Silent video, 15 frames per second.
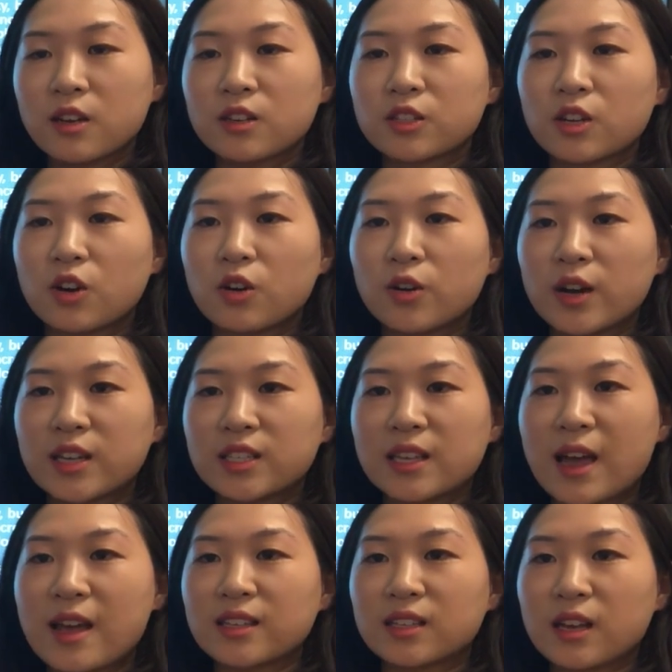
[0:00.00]
So it's
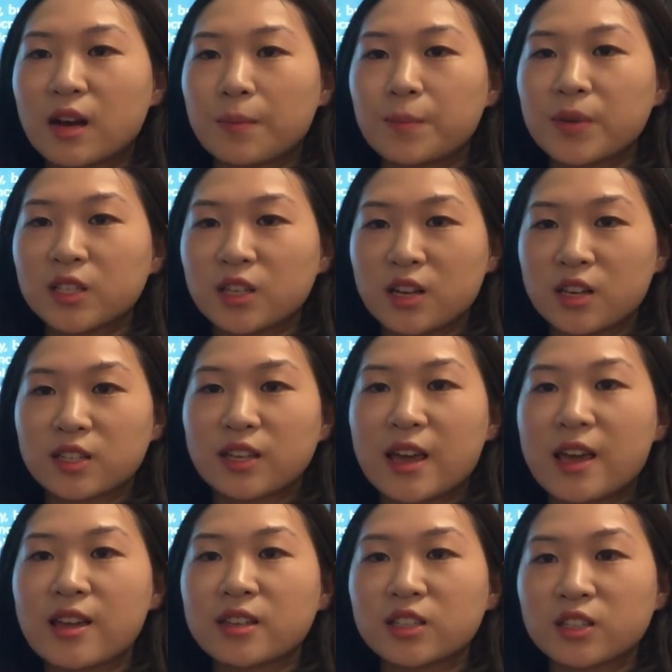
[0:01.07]
as a business
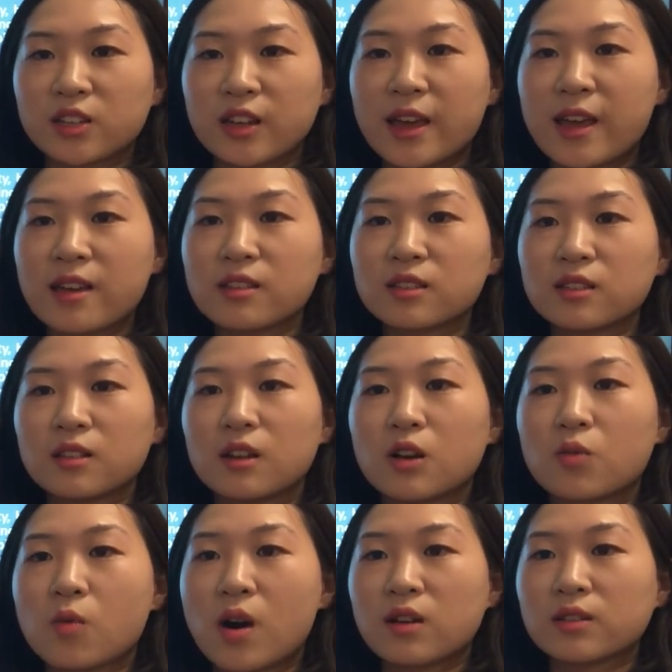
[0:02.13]
case gains
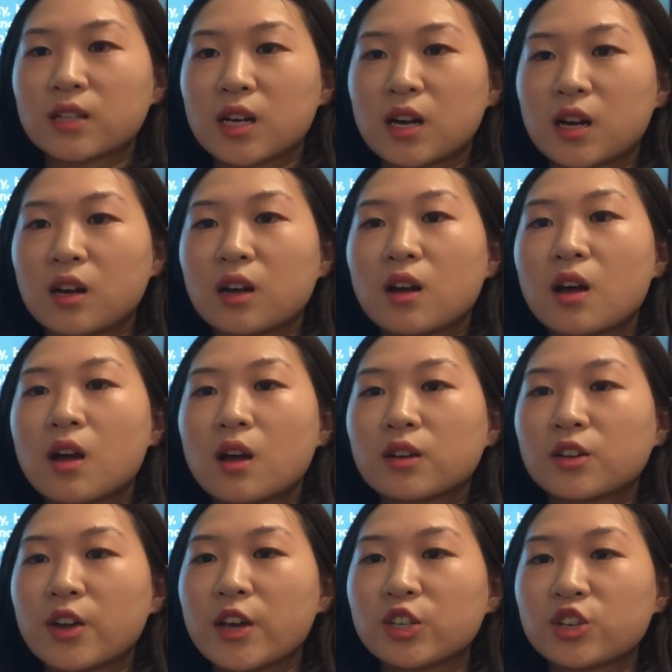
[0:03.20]
around the
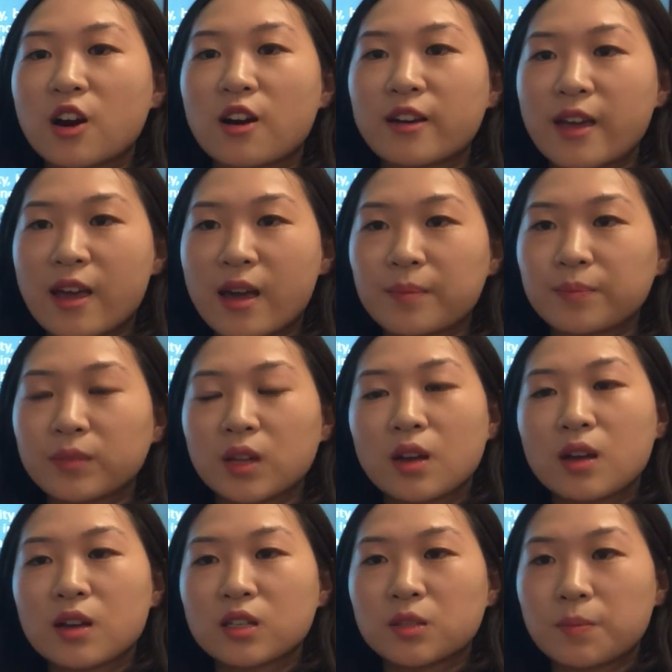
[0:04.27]
HRM
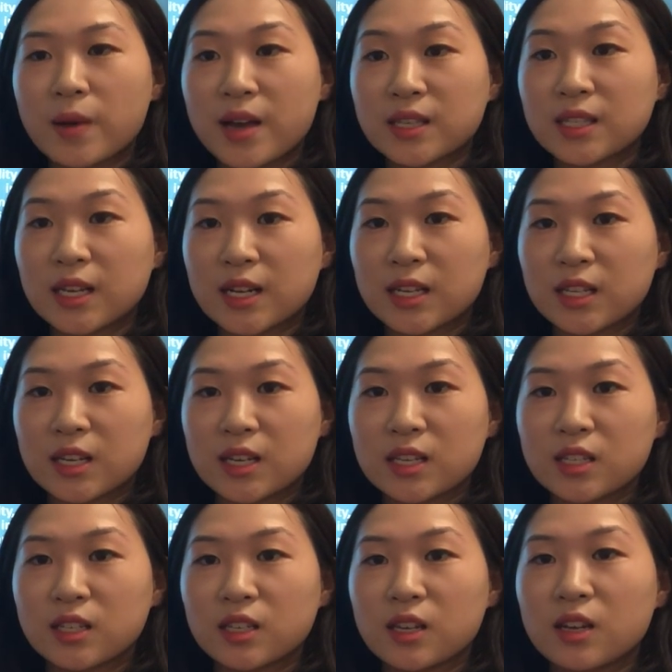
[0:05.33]

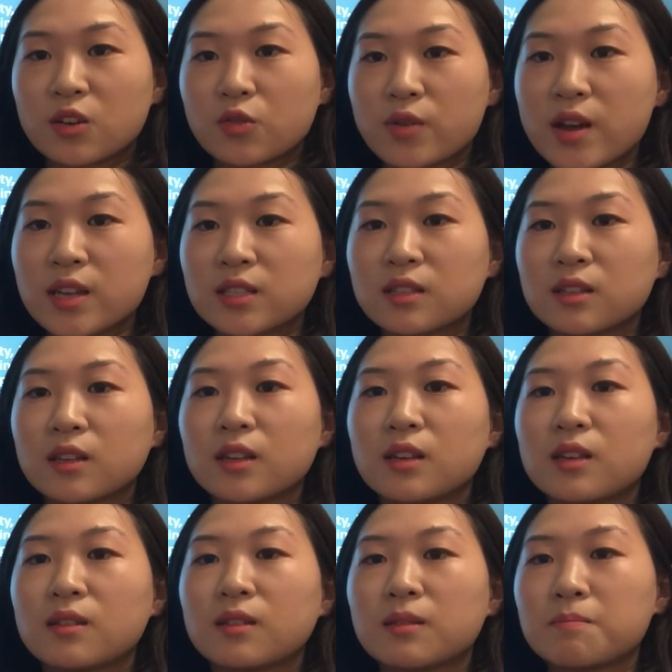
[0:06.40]
facilities increase
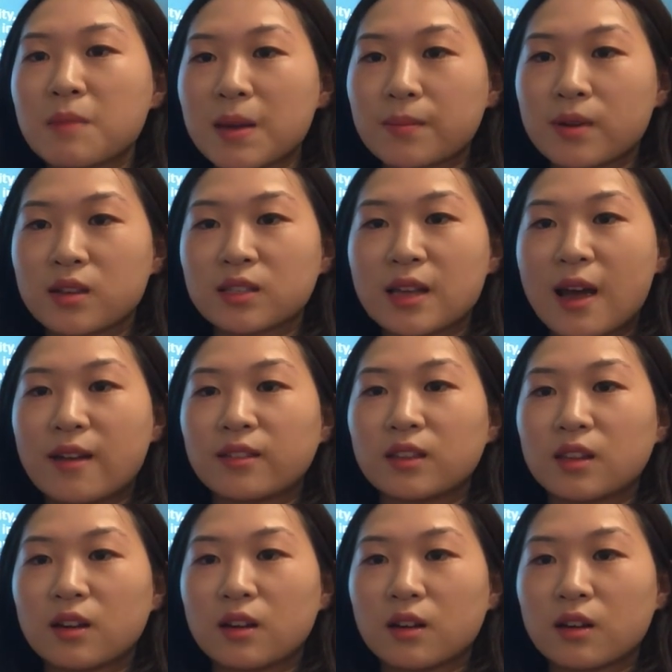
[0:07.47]
in members
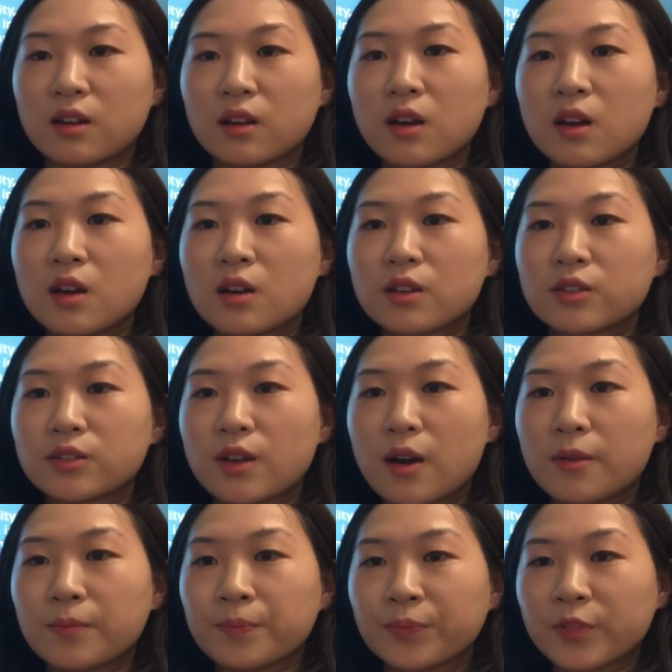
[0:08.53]
and
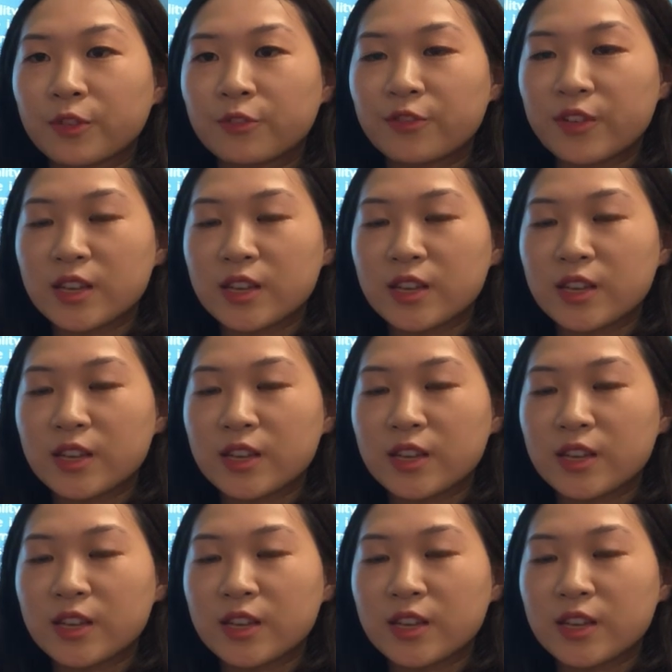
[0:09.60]
some